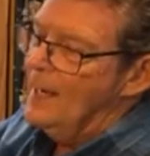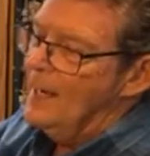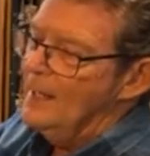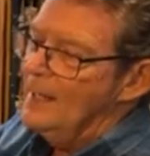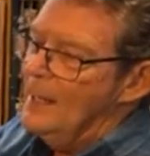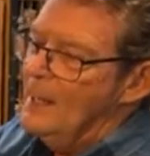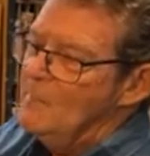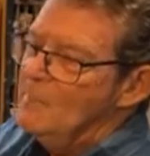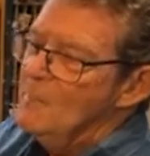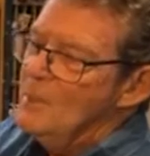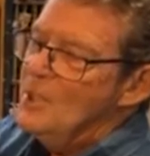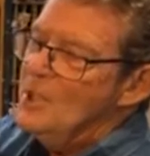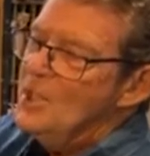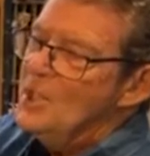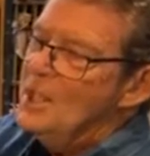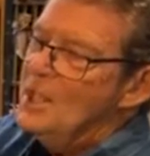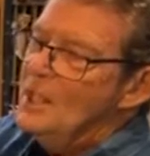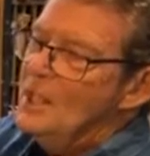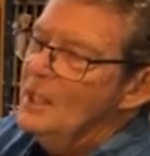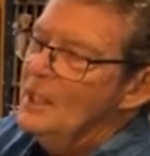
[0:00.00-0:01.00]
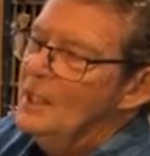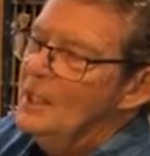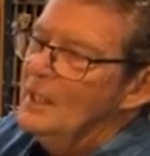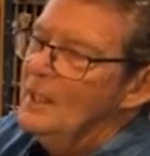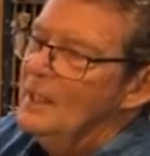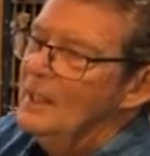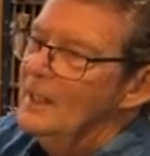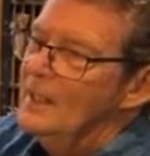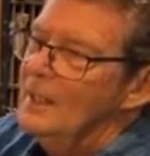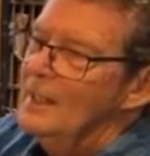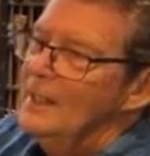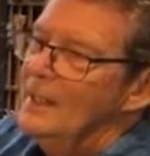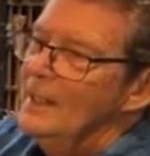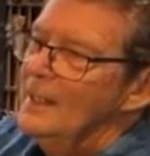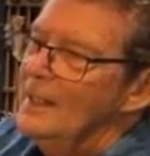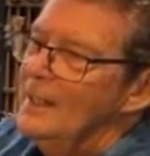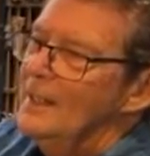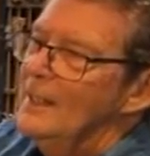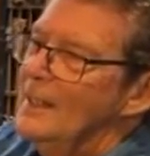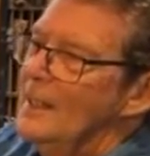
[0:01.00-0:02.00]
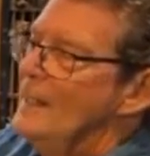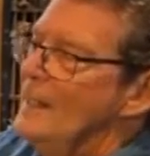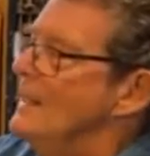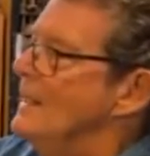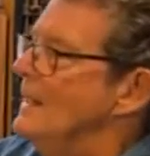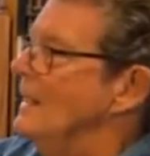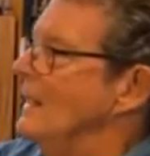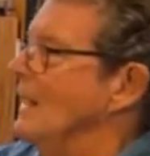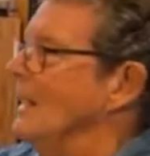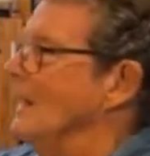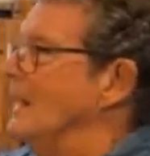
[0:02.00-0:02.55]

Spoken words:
and then machine the